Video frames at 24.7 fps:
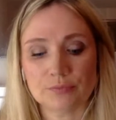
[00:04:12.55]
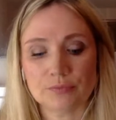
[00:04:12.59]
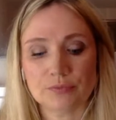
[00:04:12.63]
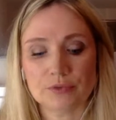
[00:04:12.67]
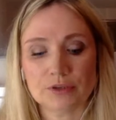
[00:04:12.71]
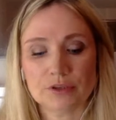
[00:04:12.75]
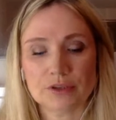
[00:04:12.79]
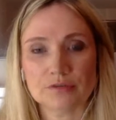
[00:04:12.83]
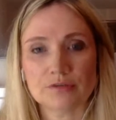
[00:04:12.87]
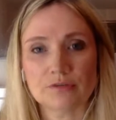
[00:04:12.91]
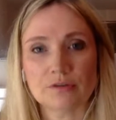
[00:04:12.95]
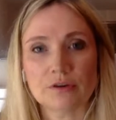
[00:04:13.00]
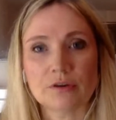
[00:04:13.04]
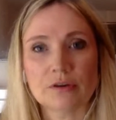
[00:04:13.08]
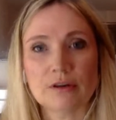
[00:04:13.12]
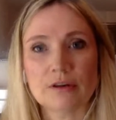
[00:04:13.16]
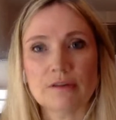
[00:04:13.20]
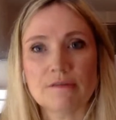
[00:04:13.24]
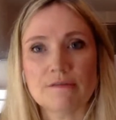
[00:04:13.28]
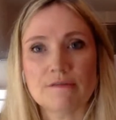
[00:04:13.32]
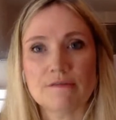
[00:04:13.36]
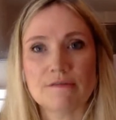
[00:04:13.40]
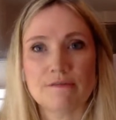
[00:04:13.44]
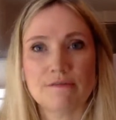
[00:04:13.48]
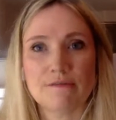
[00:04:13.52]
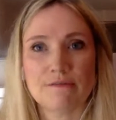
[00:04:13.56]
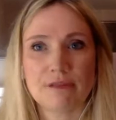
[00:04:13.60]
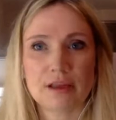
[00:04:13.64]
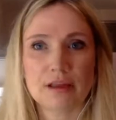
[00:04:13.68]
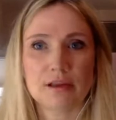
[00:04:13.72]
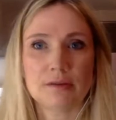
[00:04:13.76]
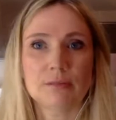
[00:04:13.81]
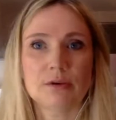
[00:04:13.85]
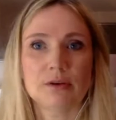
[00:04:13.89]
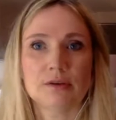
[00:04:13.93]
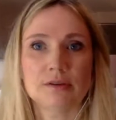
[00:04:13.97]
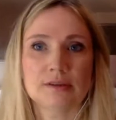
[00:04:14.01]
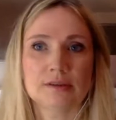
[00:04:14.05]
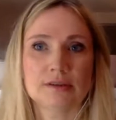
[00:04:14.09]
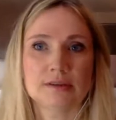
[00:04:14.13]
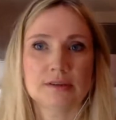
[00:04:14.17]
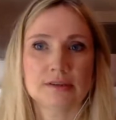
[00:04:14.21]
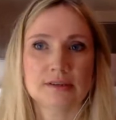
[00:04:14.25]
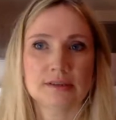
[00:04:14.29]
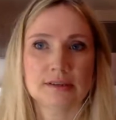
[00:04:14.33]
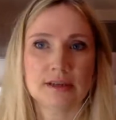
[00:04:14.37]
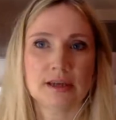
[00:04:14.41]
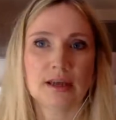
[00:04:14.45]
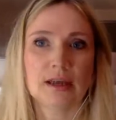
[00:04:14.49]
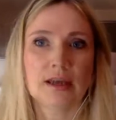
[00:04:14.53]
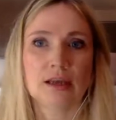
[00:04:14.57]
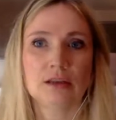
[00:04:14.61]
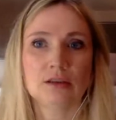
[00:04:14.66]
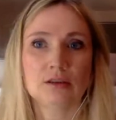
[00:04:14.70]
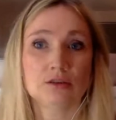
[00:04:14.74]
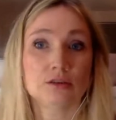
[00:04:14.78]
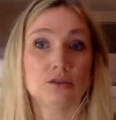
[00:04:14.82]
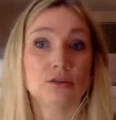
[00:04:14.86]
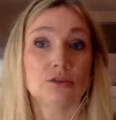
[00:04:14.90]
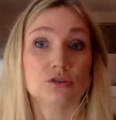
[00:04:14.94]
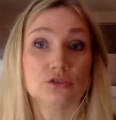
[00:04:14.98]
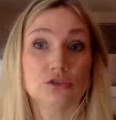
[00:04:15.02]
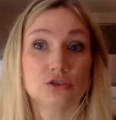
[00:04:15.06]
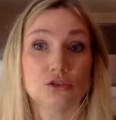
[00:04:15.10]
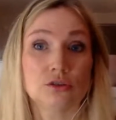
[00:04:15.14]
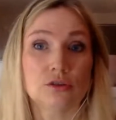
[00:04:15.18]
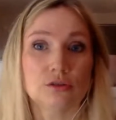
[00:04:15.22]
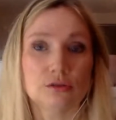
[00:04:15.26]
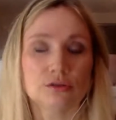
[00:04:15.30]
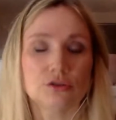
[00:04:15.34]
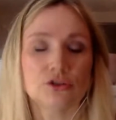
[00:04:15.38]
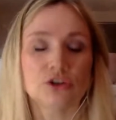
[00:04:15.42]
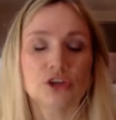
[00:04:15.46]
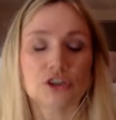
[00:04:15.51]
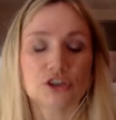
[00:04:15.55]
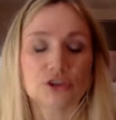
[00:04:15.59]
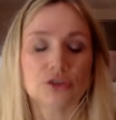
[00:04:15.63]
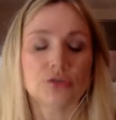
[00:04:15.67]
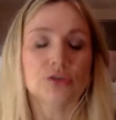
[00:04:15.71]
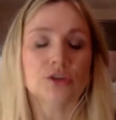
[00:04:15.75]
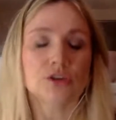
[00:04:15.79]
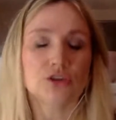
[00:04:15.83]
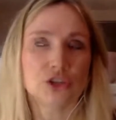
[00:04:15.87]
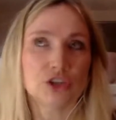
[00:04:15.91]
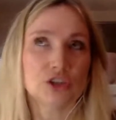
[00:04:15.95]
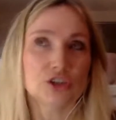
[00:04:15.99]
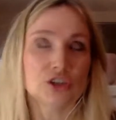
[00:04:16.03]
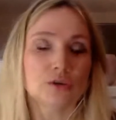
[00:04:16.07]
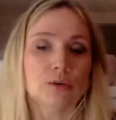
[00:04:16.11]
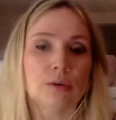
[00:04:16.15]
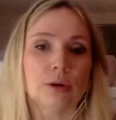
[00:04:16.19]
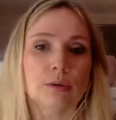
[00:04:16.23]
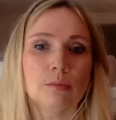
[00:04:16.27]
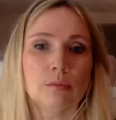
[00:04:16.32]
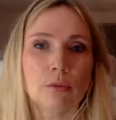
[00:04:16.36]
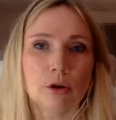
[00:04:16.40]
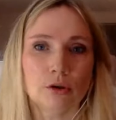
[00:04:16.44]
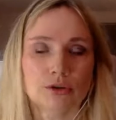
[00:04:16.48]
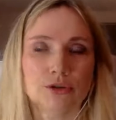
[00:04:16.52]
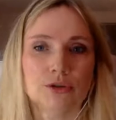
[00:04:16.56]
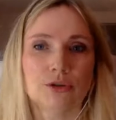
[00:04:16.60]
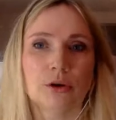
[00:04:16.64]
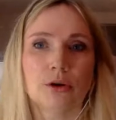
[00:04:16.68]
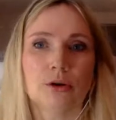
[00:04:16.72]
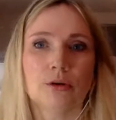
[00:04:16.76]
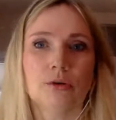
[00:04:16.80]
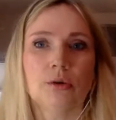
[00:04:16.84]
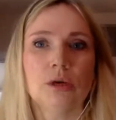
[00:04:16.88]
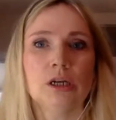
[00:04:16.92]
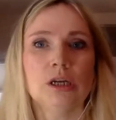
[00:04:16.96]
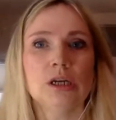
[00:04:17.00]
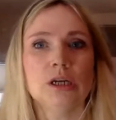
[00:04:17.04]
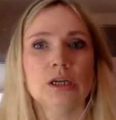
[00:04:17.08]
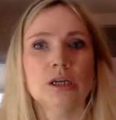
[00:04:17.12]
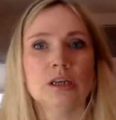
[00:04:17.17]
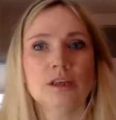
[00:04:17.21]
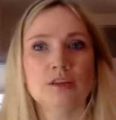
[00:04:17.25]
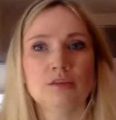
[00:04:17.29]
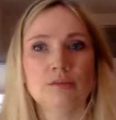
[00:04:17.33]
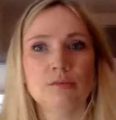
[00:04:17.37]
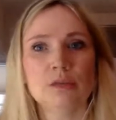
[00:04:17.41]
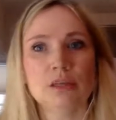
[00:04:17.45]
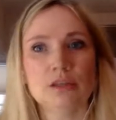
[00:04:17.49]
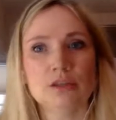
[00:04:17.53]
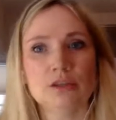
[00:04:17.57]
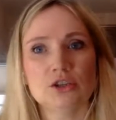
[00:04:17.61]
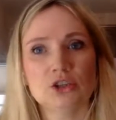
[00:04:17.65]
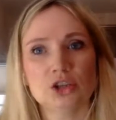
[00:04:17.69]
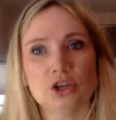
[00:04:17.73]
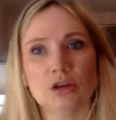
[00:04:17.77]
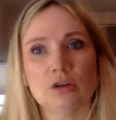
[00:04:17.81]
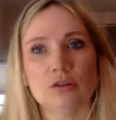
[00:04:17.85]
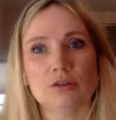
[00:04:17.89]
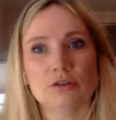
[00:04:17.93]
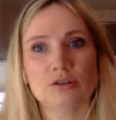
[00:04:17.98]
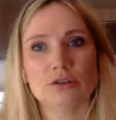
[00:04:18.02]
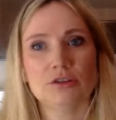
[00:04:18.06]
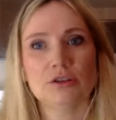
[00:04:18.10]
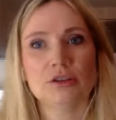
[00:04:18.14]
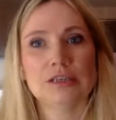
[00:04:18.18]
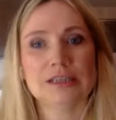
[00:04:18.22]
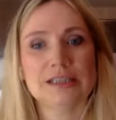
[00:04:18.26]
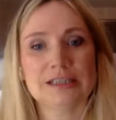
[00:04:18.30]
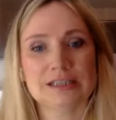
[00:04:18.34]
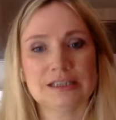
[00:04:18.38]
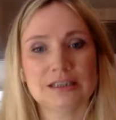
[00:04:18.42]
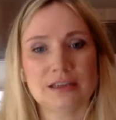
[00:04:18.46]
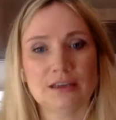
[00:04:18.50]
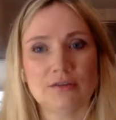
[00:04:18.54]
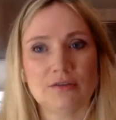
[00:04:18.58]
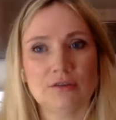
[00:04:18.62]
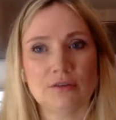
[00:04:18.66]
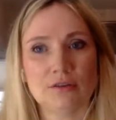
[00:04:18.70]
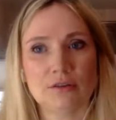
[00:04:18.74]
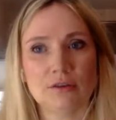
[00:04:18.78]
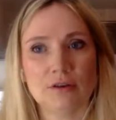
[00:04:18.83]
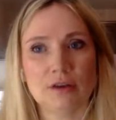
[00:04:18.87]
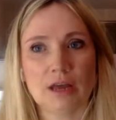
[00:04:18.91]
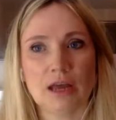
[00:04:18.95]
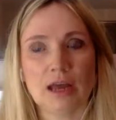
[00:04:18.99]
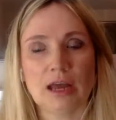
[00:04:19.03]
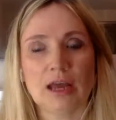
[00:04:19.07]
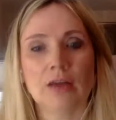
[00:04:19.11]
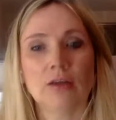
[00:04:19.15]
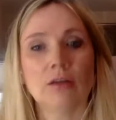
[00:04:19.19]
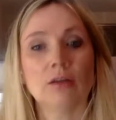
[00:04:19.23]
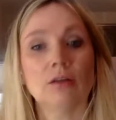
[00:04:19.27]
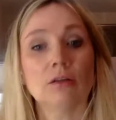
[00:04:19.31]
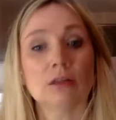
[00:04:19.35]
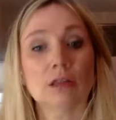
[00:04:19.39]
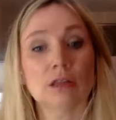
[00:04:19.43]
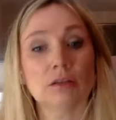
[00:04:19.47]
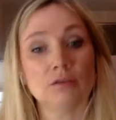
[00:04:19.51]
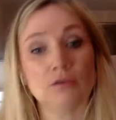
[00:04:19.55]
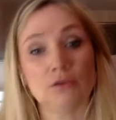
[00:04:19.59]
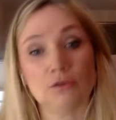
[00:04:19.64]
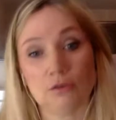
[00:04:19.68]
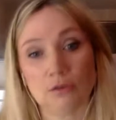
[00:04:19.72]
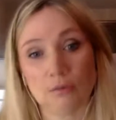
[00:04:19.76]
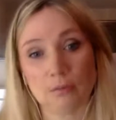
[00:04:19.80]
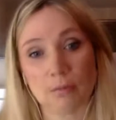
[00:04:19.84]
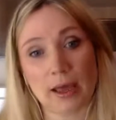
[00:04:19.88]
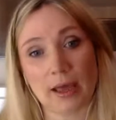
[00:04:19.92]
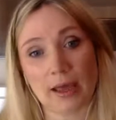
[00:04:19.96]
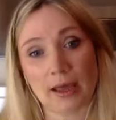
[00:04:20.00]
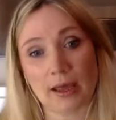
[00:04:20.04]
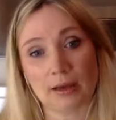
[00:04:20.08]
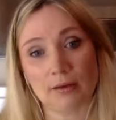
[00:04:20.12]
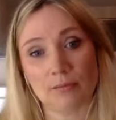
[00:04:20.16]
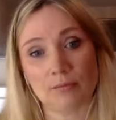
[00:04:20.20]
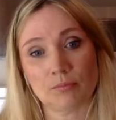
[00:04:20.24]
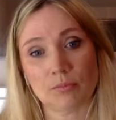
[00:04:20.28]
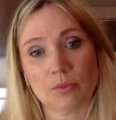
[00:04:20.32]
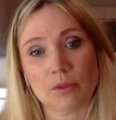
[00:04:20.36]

There's a very famous saying that the Jesuit motto, "Give me the child until he's 7 and I'll give you the man."